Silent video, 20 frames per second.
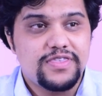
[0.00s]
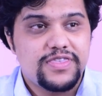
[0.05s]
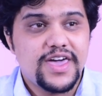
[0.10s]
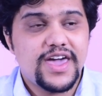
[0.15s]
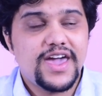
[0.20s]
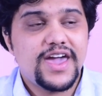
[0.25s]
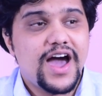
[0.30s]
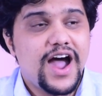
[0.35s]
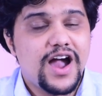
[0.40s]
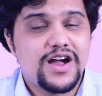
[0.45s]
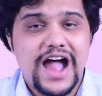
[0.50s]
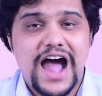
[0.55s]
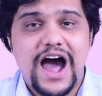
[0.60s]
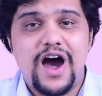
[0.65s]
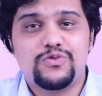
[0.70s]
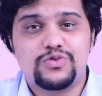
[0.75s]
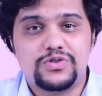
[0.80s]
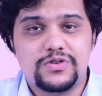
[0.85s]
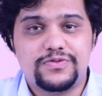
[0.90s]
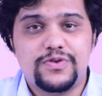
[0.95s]
they are
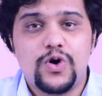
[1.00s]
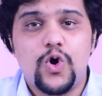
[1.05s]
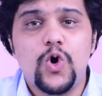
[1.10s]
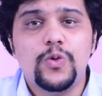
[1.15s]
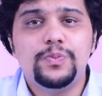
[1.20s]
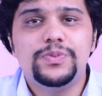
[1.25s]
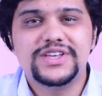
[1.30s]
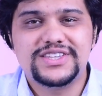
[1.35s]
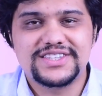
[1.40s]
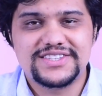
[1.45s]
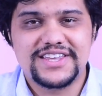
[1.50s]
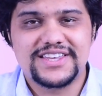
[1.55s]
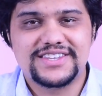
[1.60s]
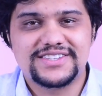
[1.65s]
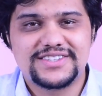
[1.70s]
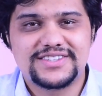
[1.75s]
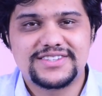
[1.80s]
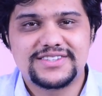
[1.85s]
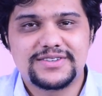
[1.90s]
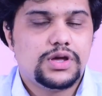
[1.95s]
out of
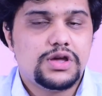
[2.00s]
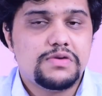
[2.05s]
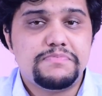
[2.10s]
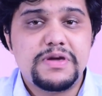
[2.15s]
hopelessness.